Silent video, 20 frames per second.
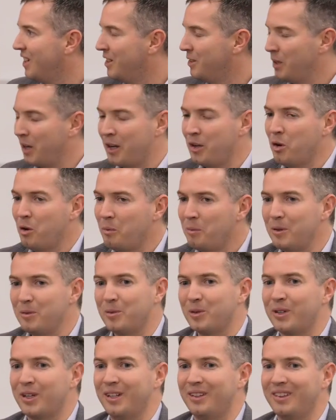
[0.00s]
I hope
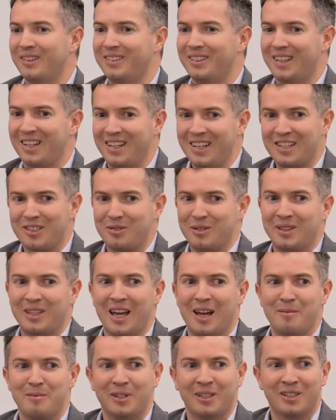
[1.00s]
people can connect with
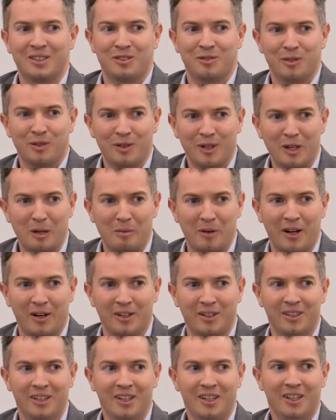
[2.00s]
that, because if you think about
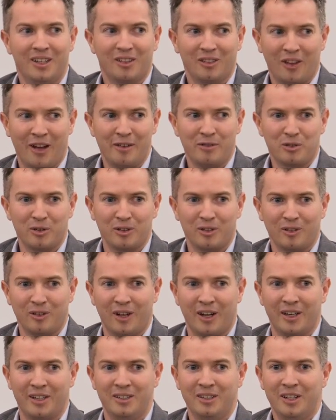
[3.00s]
it, lives are on the
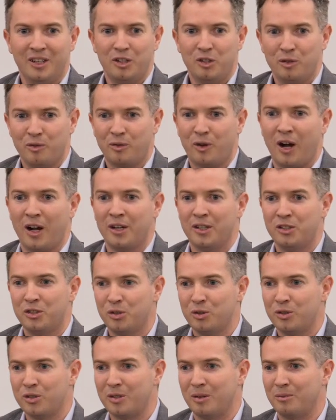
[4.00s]
line. You've got to
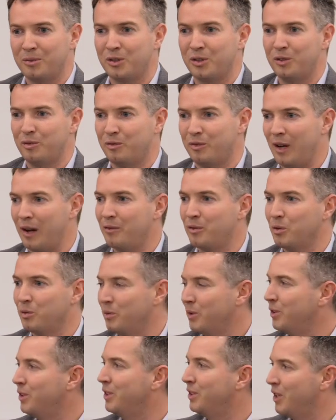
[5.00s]
do something you've never
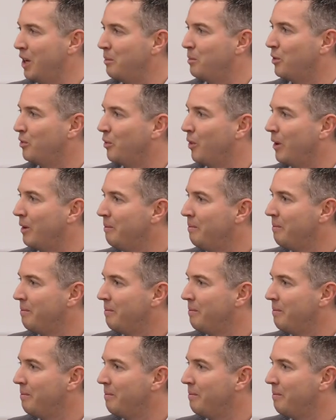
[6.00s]
really done before.